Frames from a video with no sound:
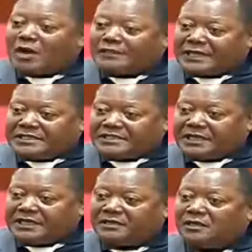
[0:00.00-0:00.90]

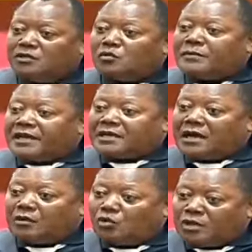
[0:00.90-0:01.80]
attention to make
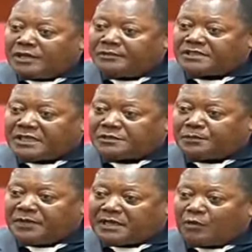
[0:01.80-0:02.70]
a ruling, Mr.
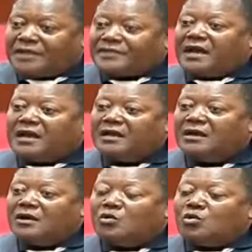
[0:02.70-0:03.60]
Speaker, whether
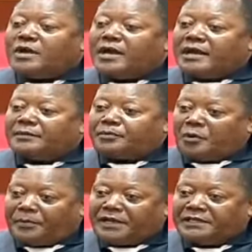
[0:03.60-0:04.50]
we are
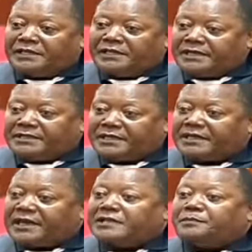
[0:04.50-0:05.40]
properly debating
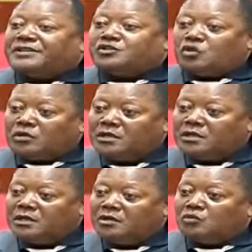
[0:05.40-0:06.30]
the right person
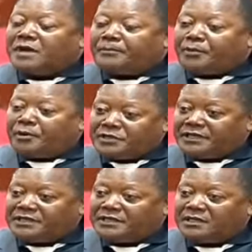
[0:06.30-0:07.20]
to be
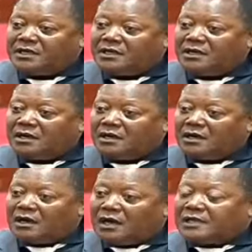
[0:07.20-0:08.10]
appointed
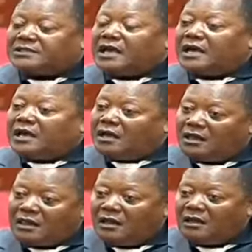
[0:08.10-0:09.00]
as
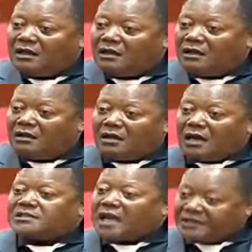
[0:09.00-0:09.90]

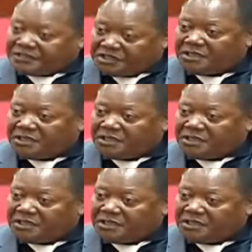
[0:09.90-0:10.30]
IG.